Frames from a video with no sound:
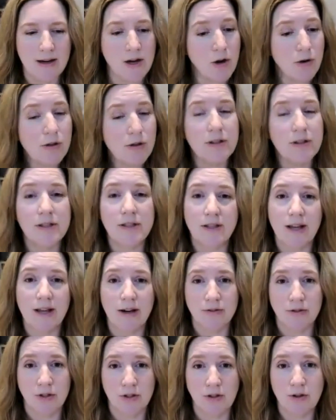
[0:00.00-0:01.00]
know this
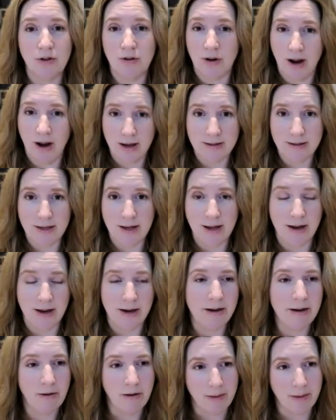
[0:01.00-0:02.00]
sounds crazy,
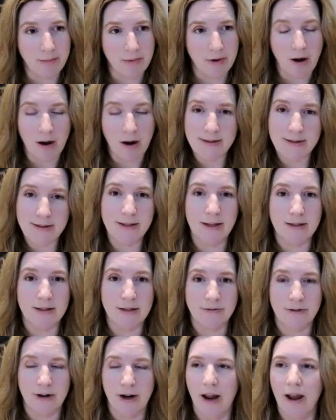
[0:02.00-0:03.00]
and no, I'm not
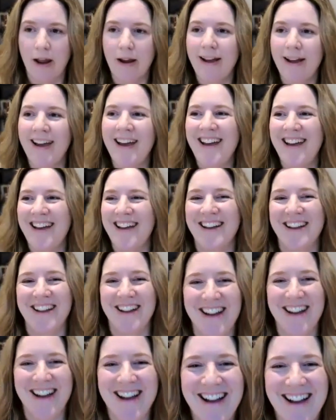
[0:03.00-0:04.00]
schizophrenic,
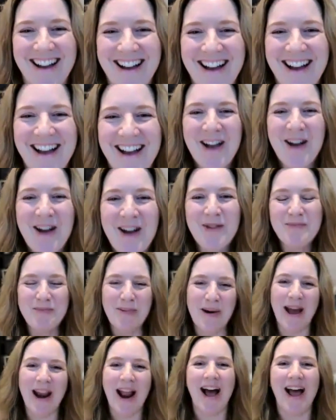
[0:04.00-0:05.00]

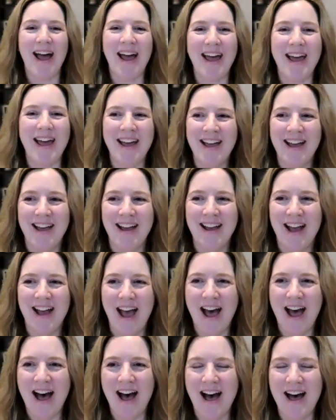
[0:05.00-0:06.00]
but I
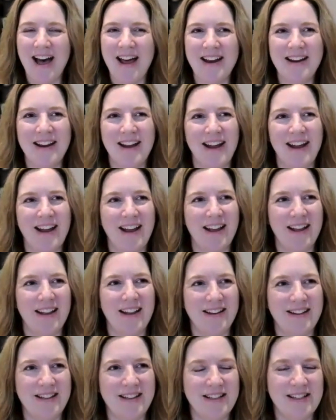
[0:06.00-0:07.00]
had
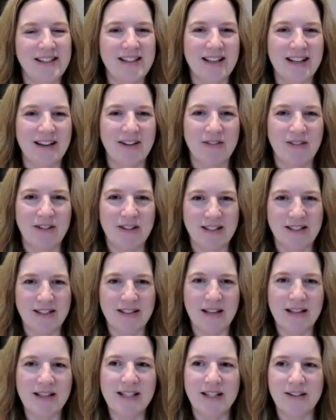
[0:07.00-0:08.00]
this
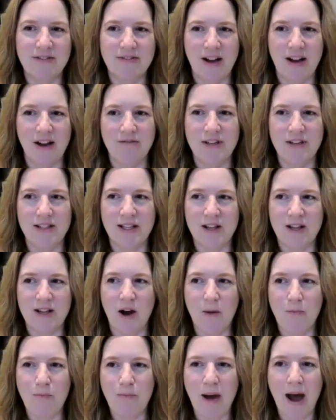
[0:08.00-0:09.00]
sense of this
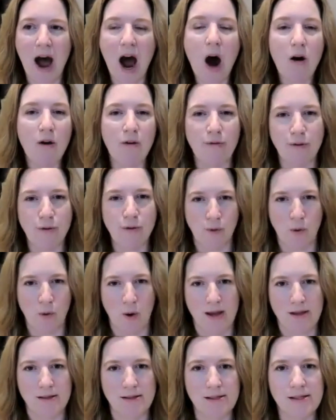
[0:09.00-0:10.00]
powerful
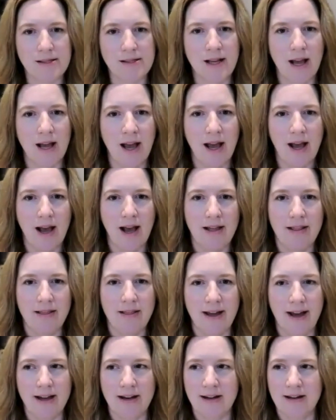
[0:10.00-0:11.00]
voice
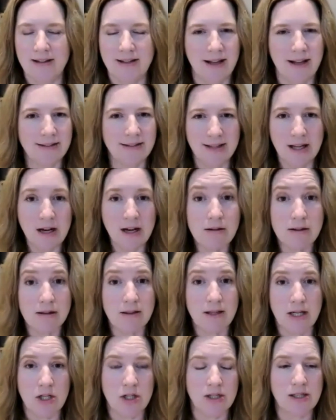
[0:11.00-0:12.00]
that
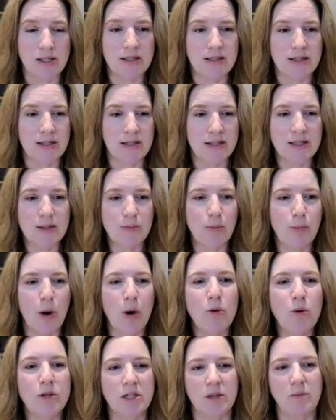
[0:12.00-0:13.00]
literally just
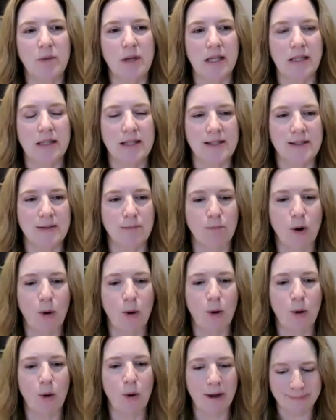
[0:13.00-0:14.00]
spoke to me in this
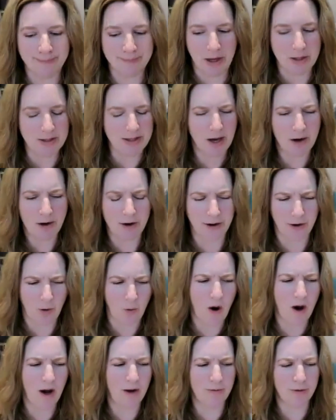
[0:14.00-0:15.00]
moment. I was out on a
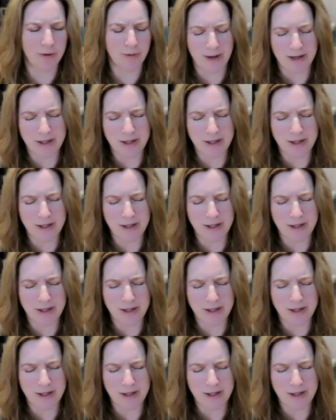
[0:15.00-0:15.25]
quad